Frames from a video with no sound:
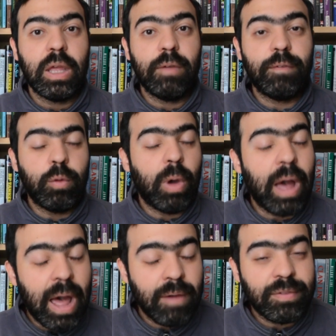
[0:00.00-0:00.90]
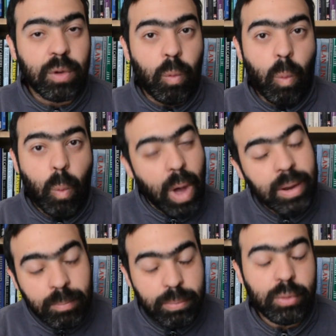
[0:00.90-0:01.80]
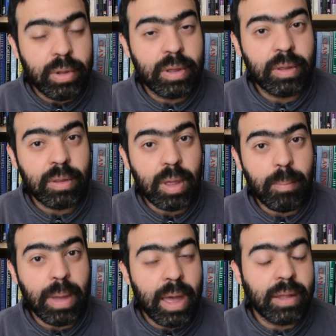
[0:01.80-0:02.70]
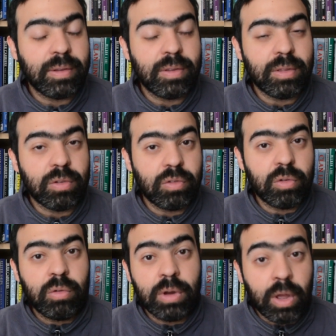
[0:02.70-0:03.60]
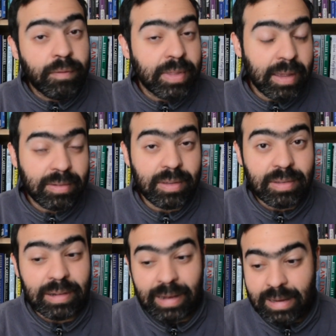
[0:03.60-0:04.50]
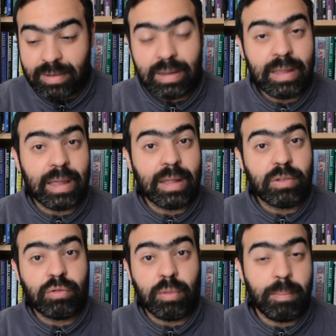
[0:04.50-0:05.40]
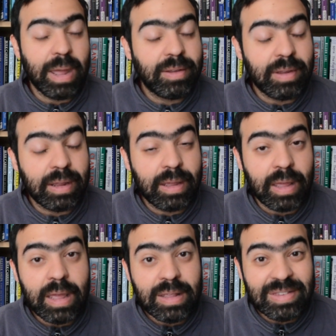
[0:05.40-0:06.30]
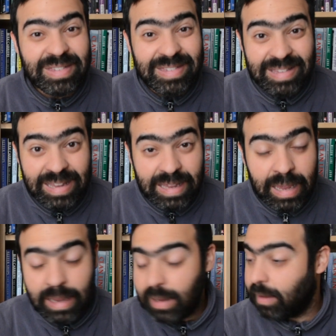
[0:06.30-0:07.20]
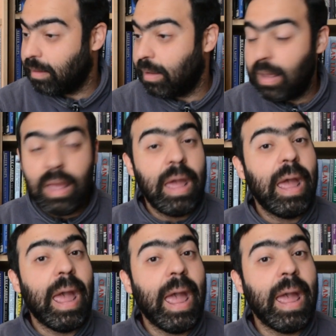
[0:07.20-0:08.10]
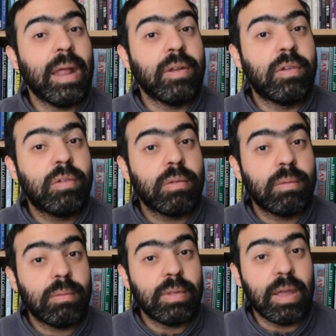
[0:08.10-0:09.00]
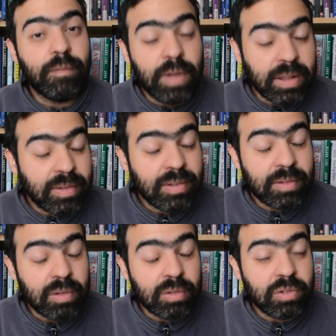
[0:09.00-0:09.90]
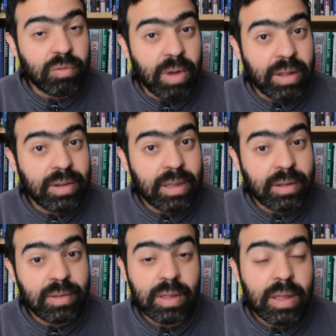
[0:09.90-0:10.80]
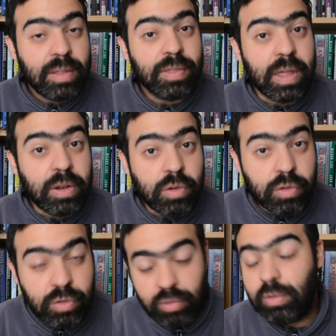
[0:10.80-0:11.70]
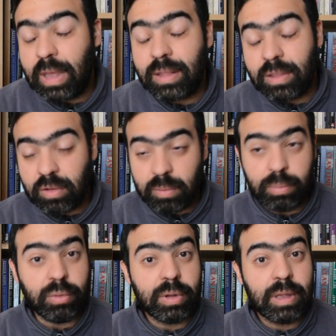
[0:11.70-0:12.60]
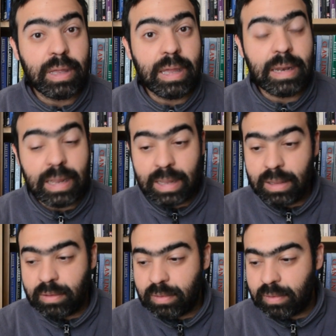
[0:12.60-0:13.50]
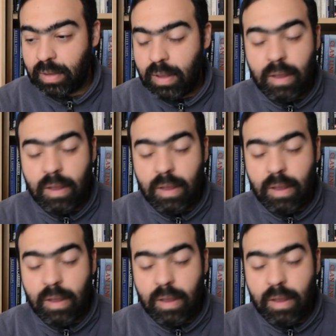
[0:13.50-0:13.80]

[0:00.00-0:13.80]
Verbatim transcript: If you are after one book about the story of the SS Atlantic, its dramatic sinking and the events surrounding it, then do get this book. It is